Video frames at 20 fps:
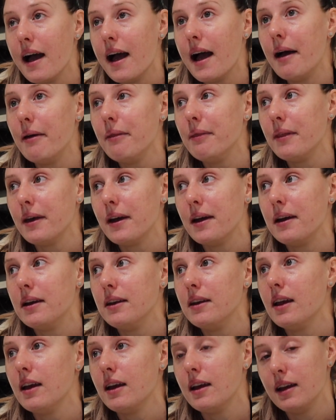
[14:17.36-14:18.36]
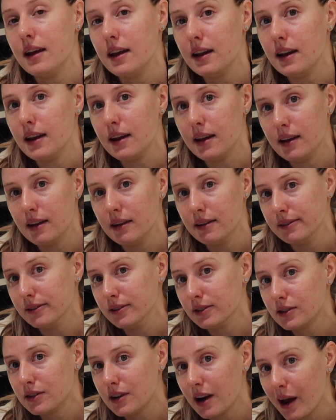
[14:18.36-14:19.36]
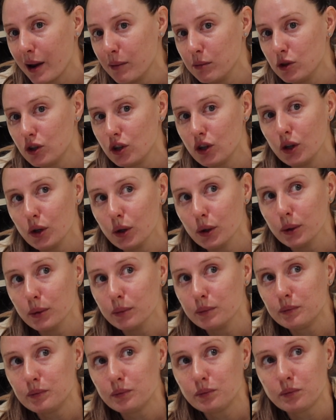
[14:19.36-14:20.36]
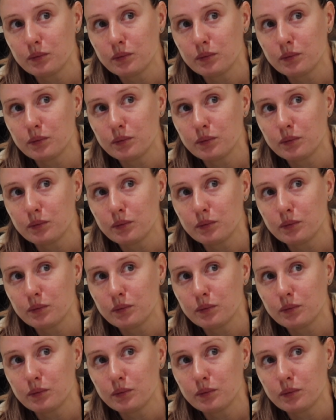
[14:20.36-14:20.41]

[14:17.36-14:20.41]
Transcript: And then it is time to